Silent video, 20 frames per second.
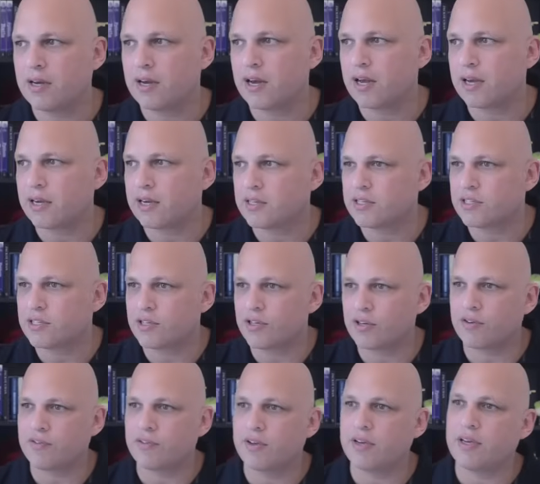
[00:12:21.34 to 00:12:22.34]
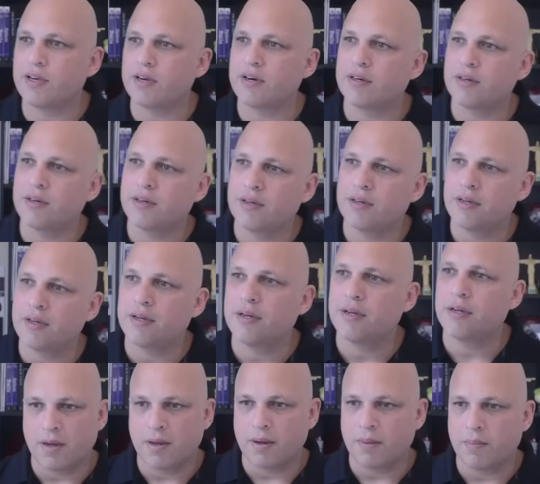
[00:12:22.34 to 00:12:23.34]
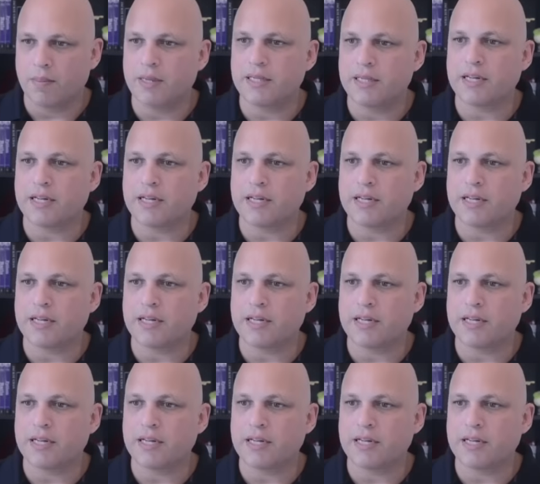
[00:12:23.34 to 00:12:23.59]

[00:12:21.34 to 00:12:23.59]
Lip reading: I can see over here. But